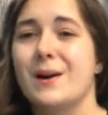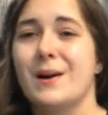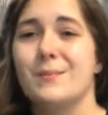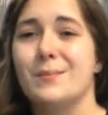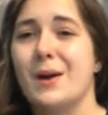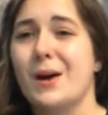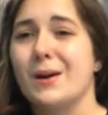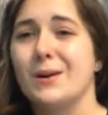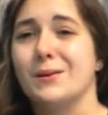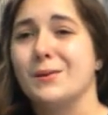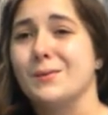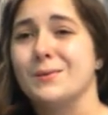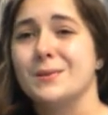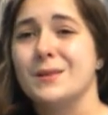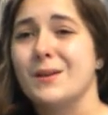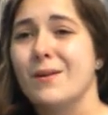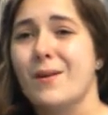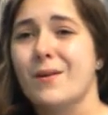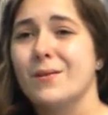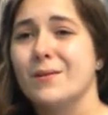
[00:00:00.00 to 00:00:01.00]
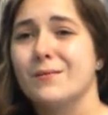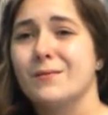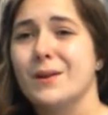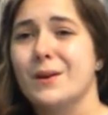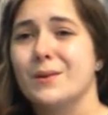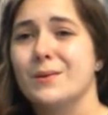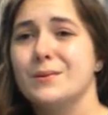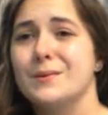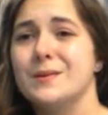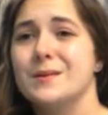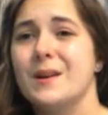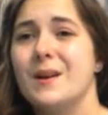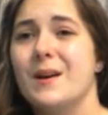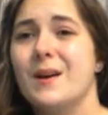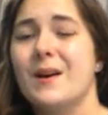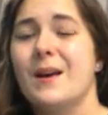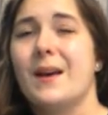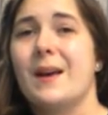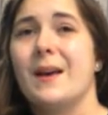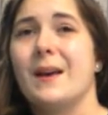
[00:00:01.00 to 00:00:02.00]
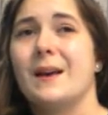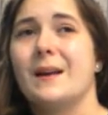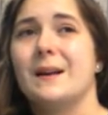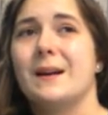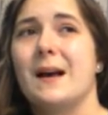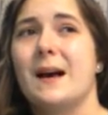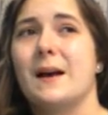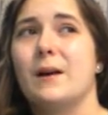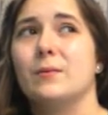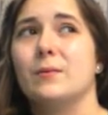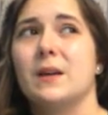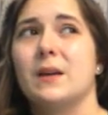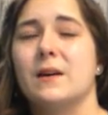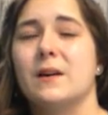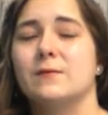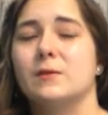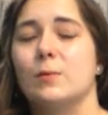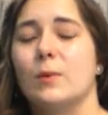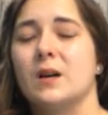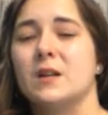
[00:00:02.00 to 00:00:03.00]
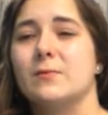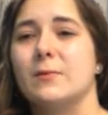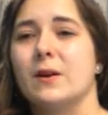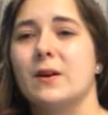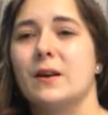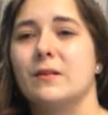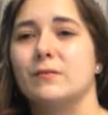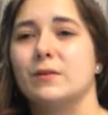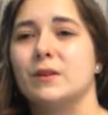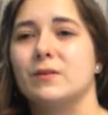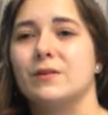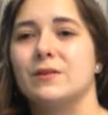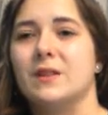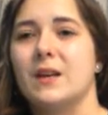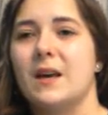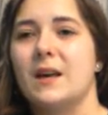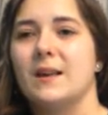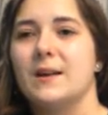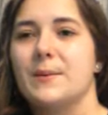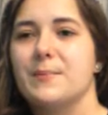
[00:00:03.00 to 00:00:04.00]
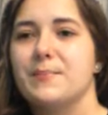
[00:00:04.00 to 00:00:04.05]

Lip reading: I'm not using all of those, and I only have to wash about every other day.